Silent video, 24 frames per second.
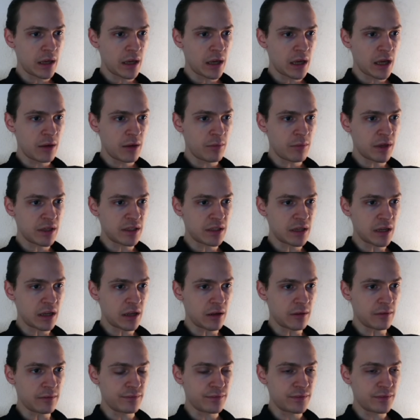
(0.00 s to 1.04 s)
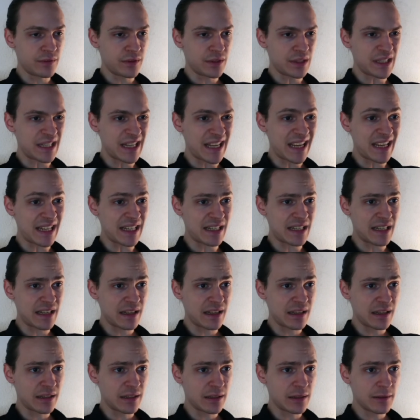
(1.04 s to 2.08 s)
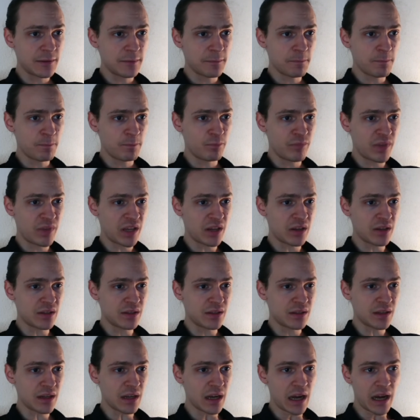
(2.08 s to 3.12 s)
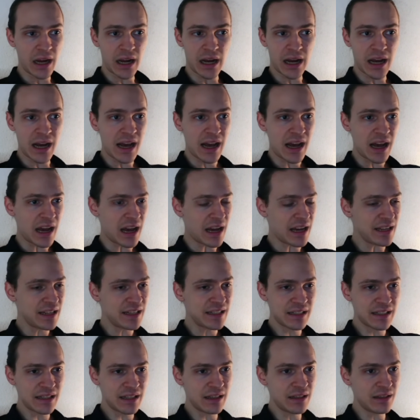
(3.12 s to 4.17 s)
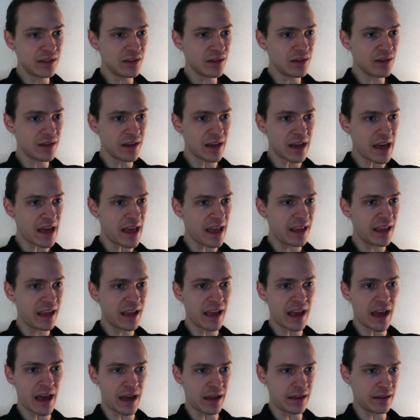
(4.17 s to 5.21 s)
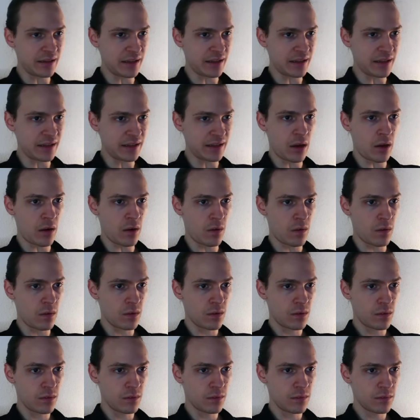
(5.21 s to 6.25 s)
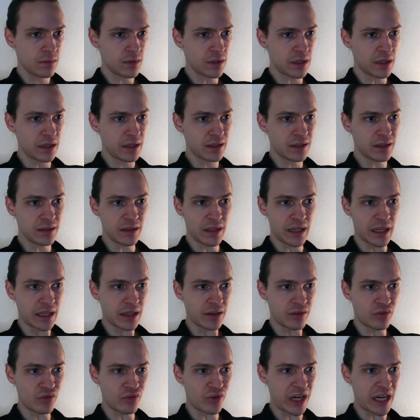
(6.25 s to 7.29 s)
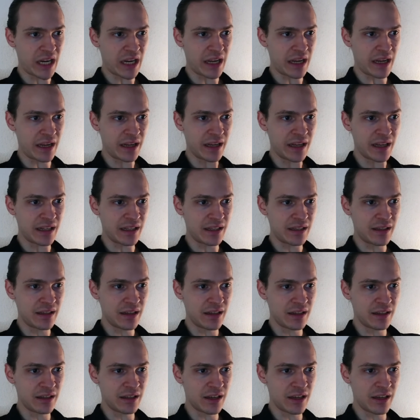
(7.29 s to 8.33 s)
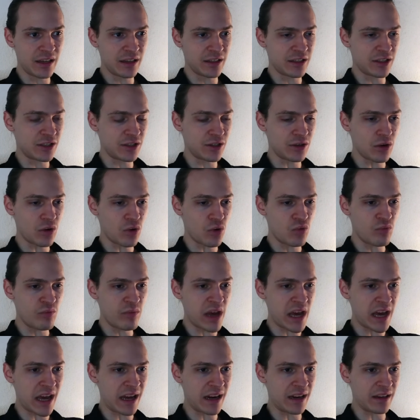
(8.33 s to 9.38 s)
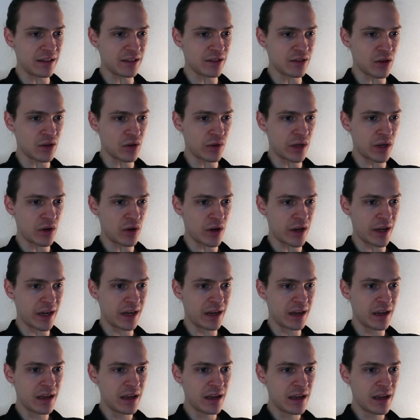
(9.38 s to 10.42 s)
add myself Daisy, because I can't get her. Like really, it's so bad, it's so annoying.